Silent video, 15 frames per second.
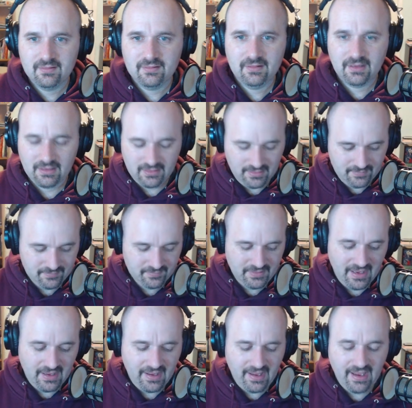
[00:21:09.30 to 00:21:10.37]

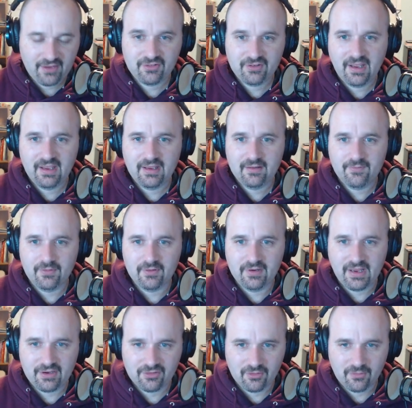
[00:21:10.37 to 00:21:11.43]
hashtag for
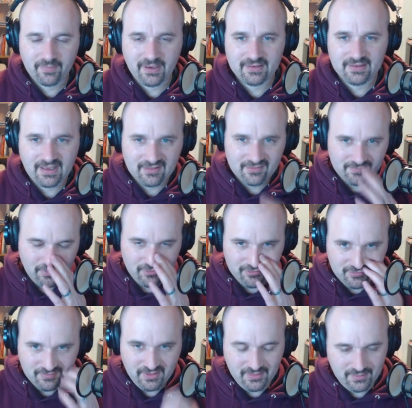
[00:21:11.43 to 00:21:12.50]
National Podcast
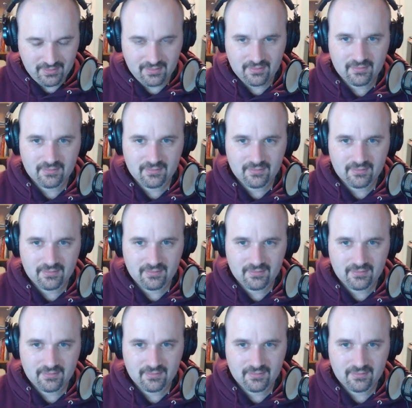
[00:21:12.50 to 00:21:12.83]
Post Month